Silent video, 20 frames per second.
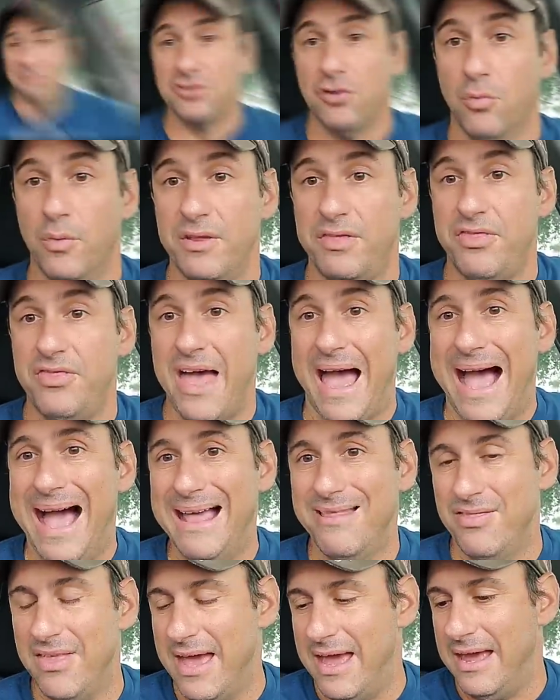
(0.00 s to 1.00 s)
So with
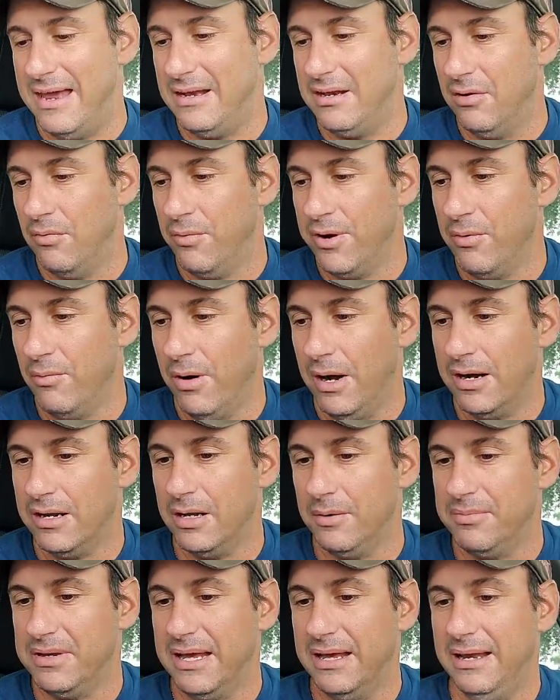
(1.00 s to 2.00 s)
that, then we wound
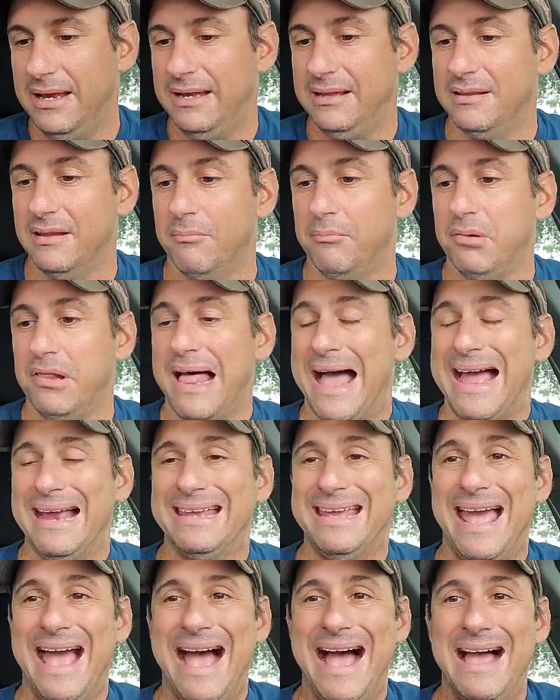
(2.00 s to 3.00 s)
up getting the Black
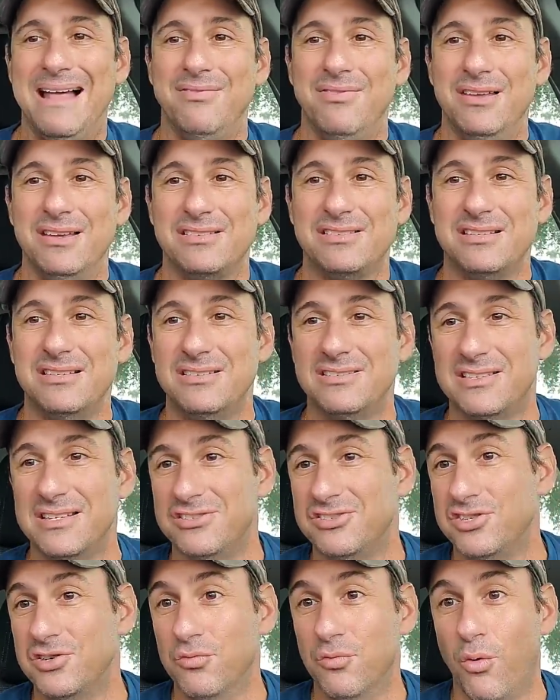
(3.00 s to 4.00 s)
Cat. This is
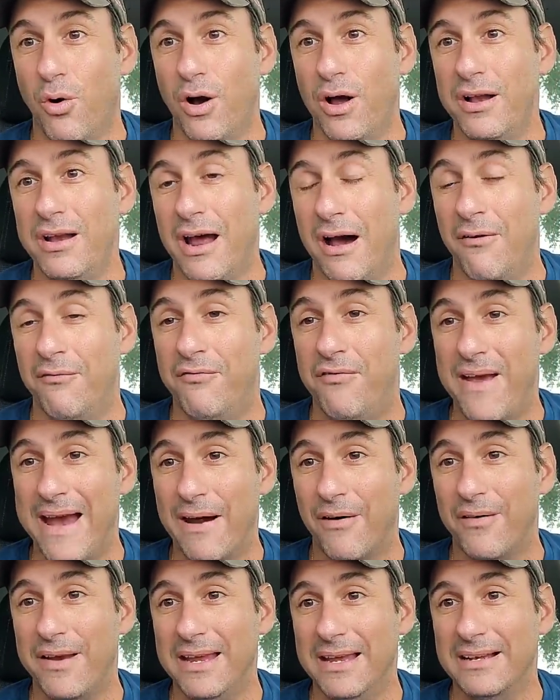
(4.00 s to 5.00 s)
issue one, a
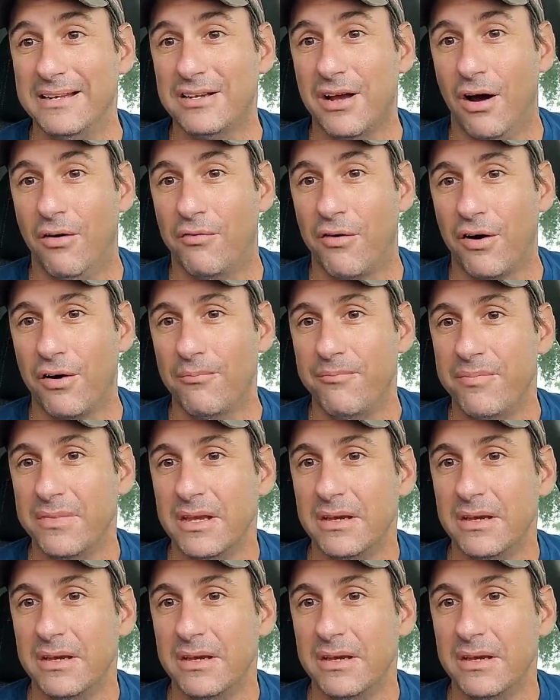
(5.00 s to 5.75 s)
variant cover.